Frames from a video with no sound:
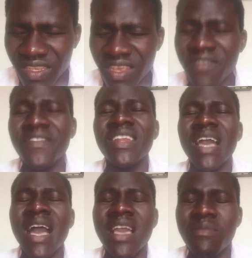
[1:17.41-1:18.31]
Even
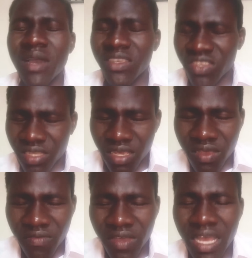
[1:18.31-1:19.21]
I
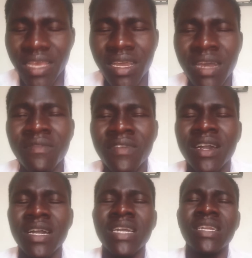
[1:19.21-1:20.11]
myself, I
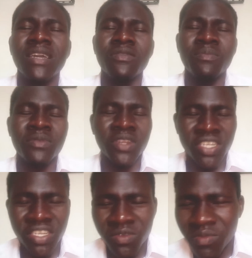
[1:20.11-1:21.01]
cover under your
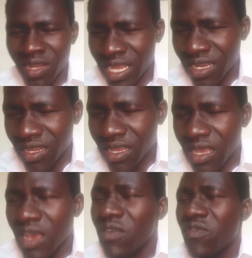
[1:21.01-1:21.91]
precious blood.
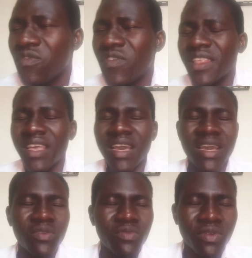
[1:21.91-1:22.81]
Father,
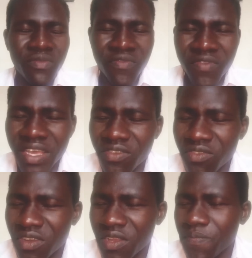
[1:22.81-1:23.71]
I glorify
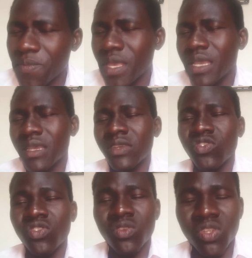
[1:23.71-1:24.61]
your name. I
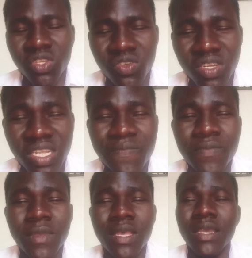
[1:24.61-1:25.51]
exalt your name.
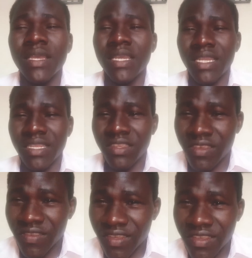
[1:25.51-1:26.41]
In
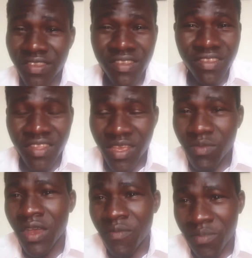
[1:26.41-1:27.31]
Jesus' name
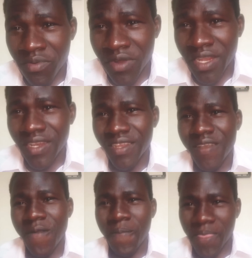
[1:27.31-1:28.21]
I prayed.
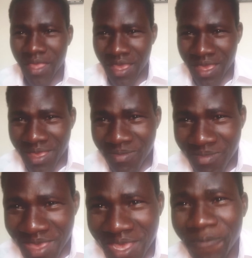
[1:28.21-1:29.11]

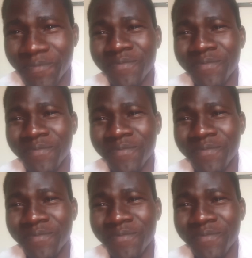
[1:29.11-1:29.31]
Amen.